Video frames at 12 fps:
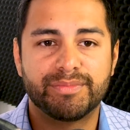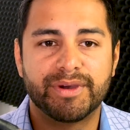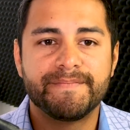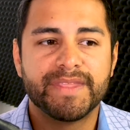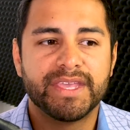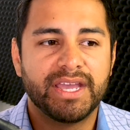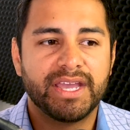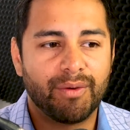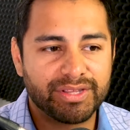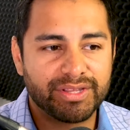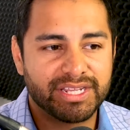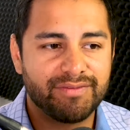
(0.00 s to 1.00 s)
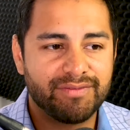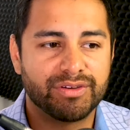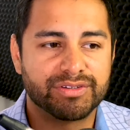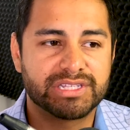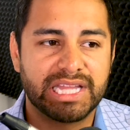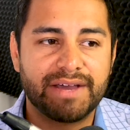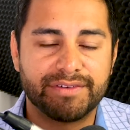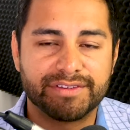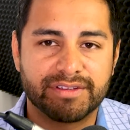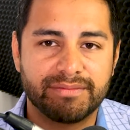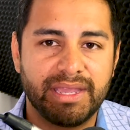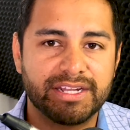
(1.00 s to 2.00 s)
But I wanted to give you those
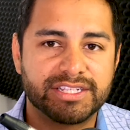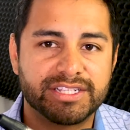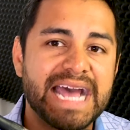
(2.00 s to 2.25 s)
levels of maintenance